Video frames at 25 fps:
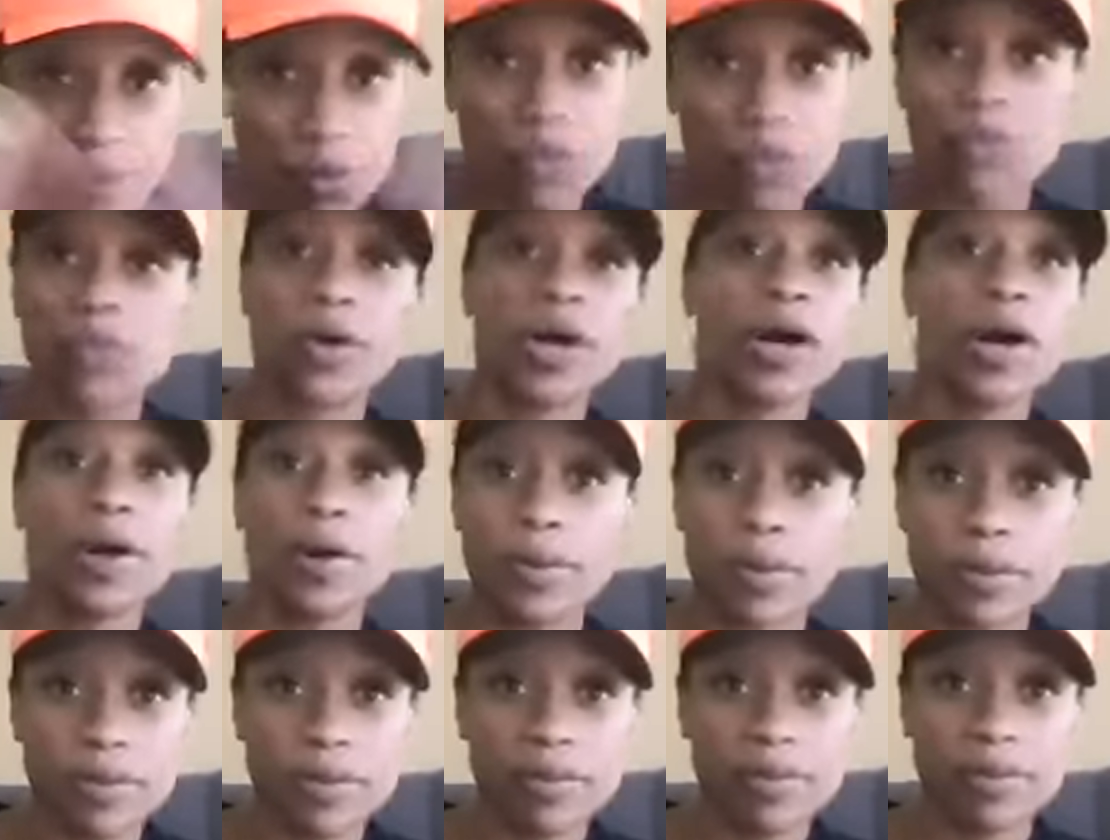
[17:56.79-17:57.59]

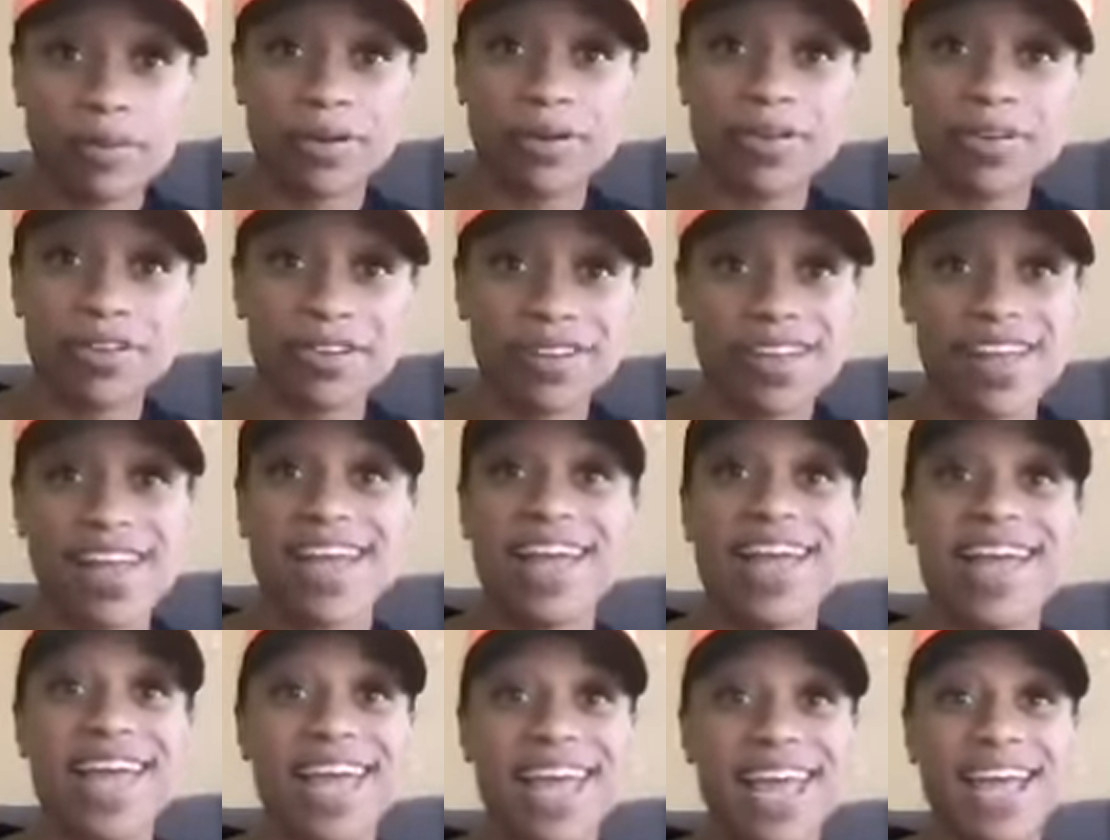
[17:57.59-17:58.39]
Whoa.
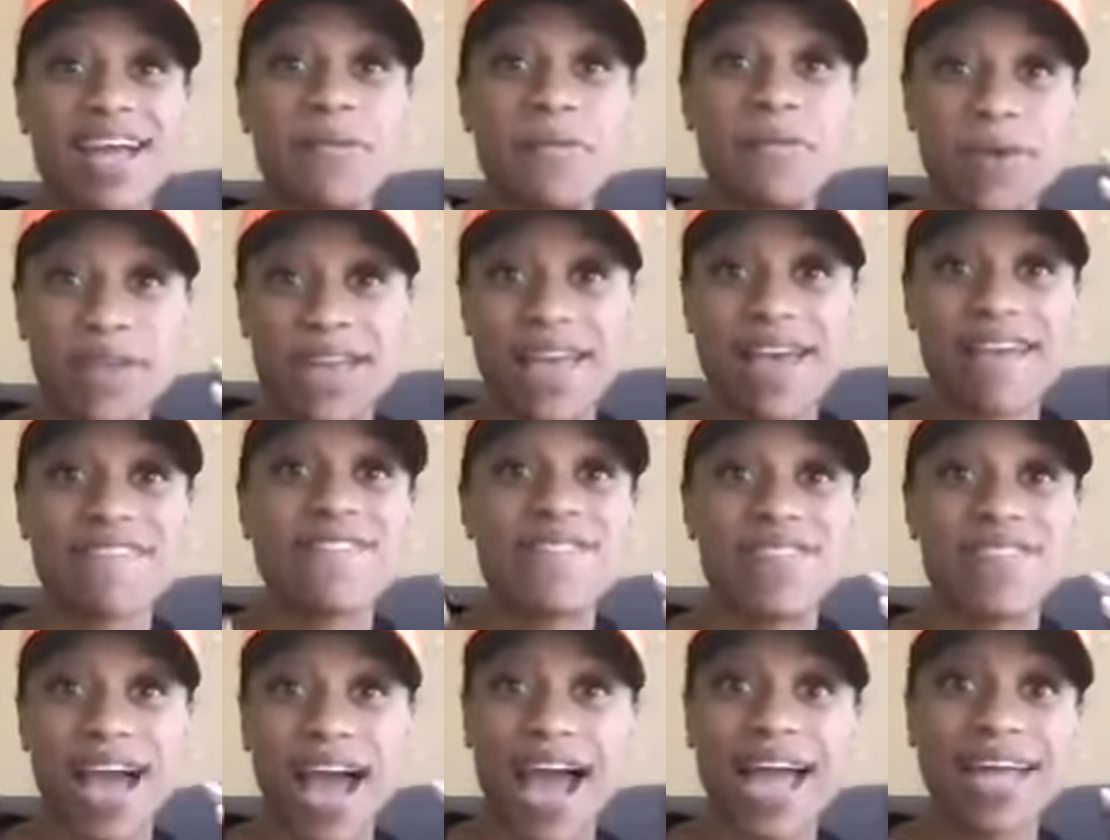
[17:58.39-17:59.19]
And we
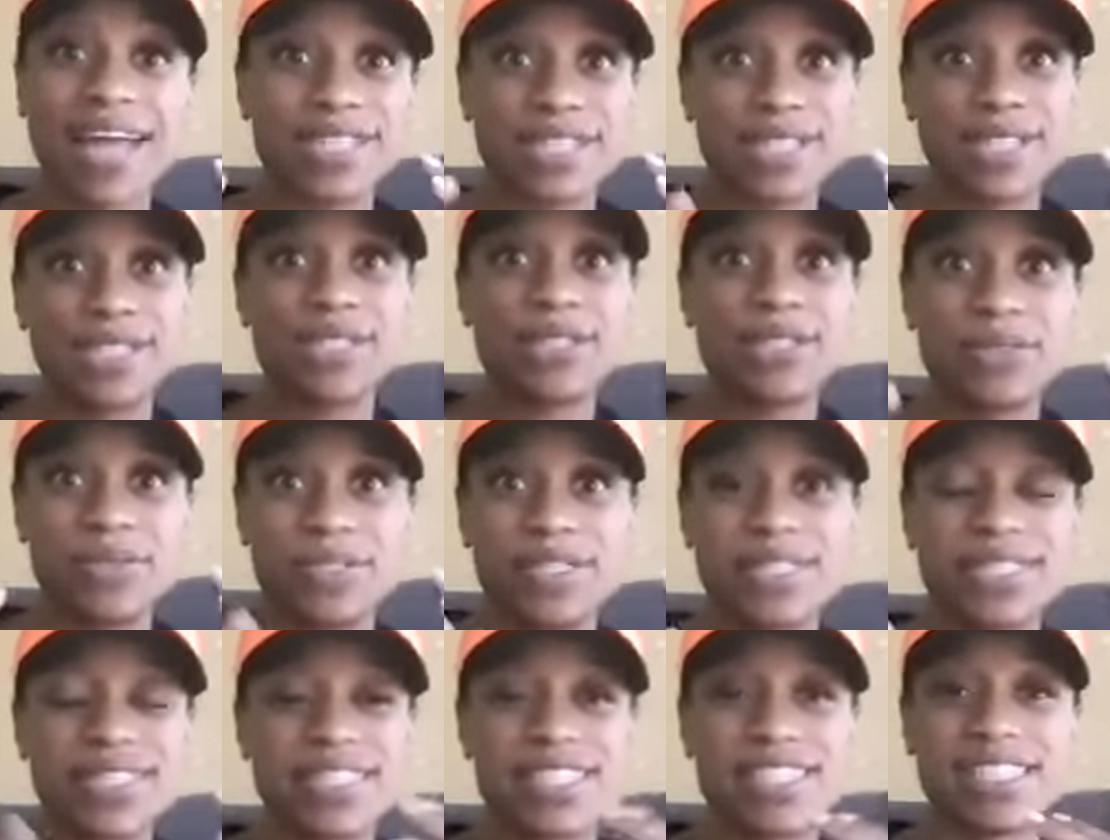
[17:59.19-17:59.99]
have gotten
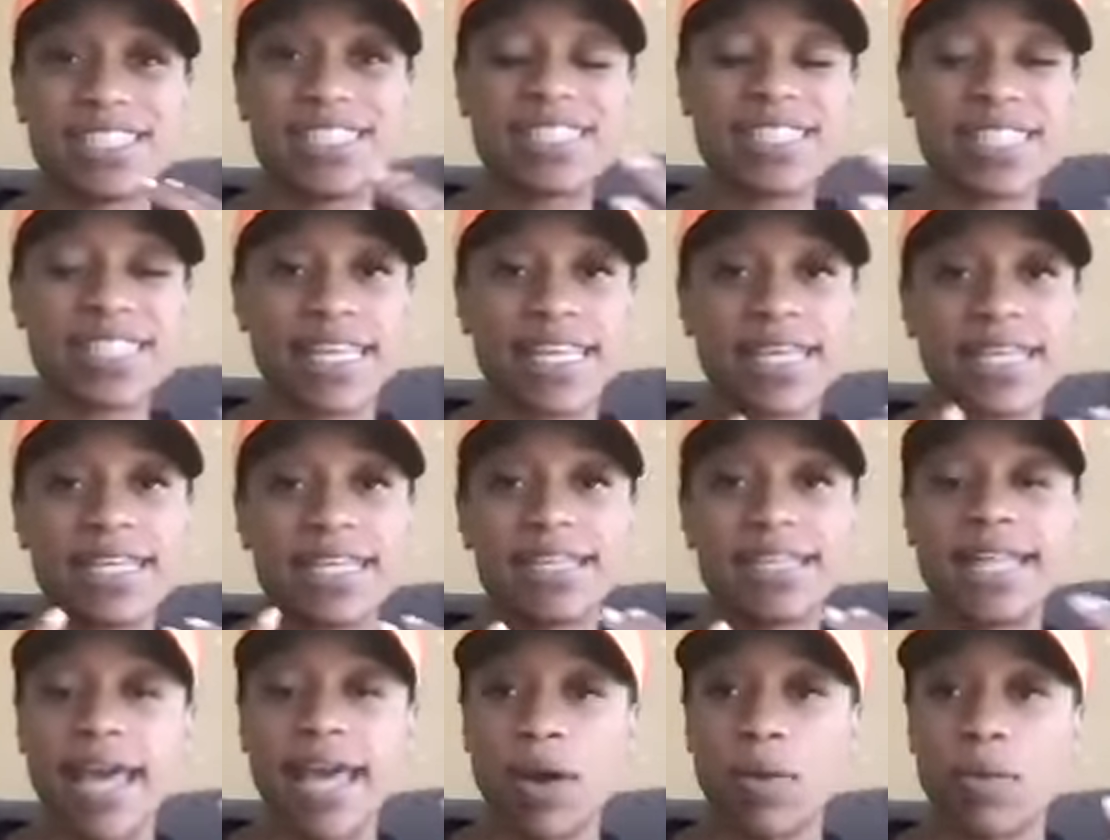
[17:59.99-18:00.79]
used to just
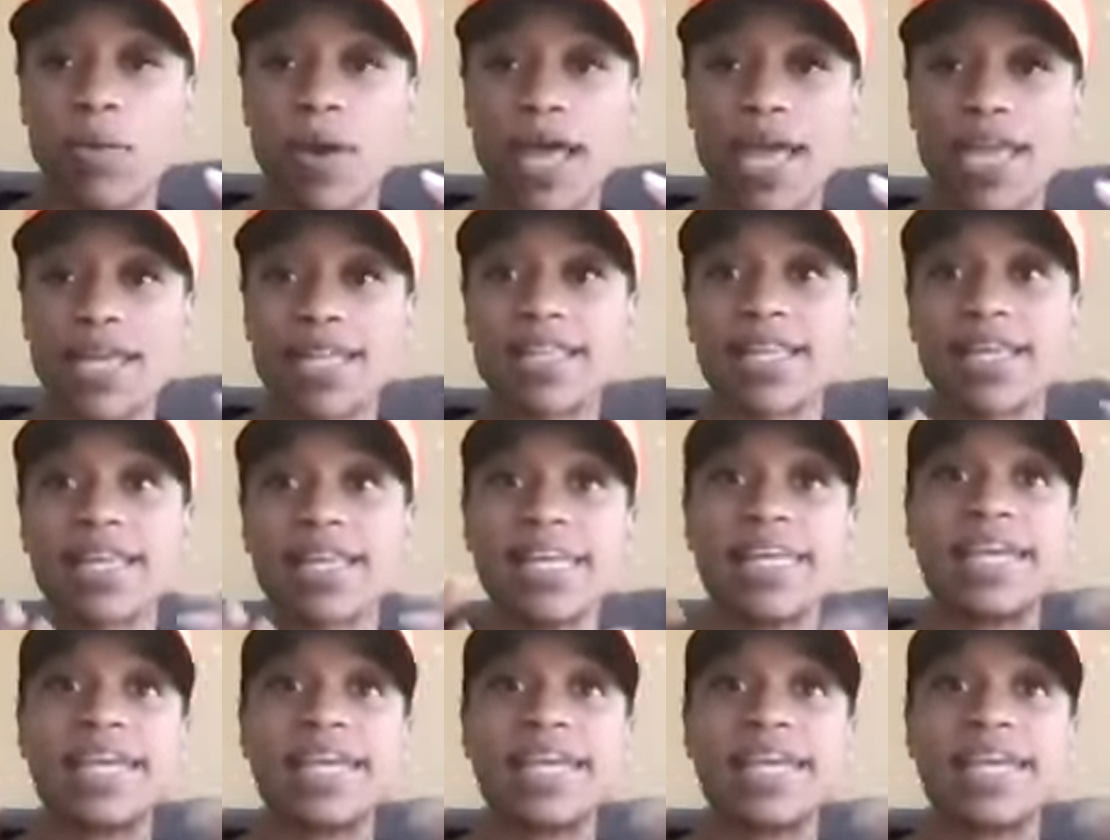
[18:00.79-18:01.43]
eating that way. And then